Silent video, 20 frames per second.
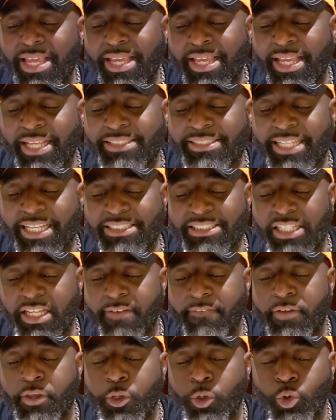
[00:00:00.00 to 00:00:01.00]

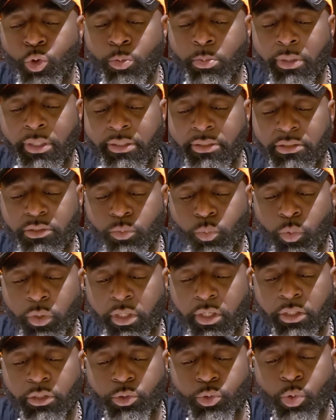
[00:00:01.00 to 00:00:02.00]
if humans
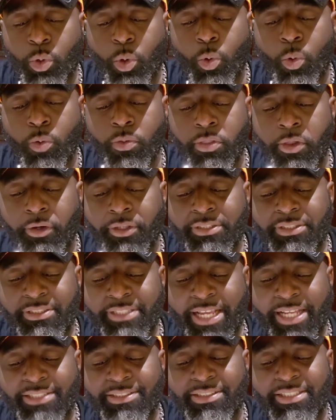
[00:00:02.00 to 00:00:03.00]
would control their
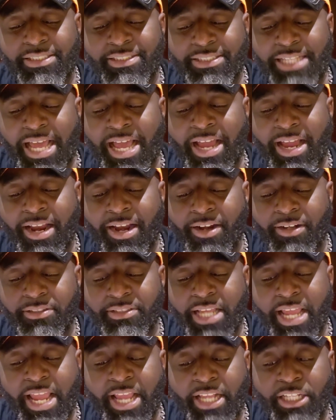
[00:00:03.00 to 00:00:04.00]
sex
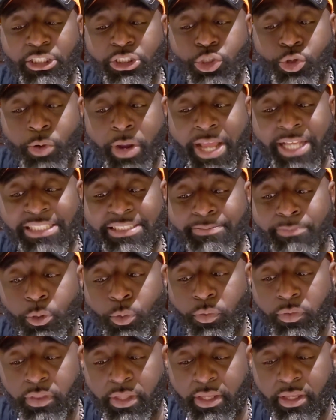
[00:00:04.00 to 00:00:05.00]
desires and
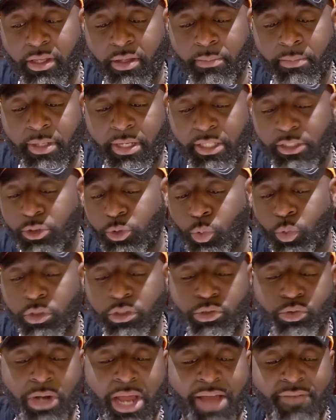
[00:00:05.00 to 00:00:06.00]
transmute them into a
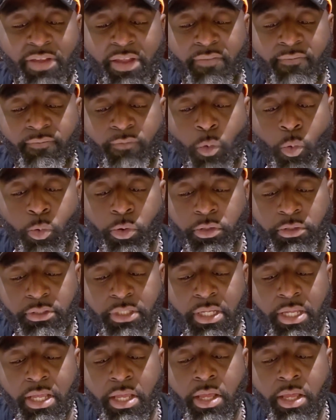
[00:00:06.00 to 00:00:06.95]
driving force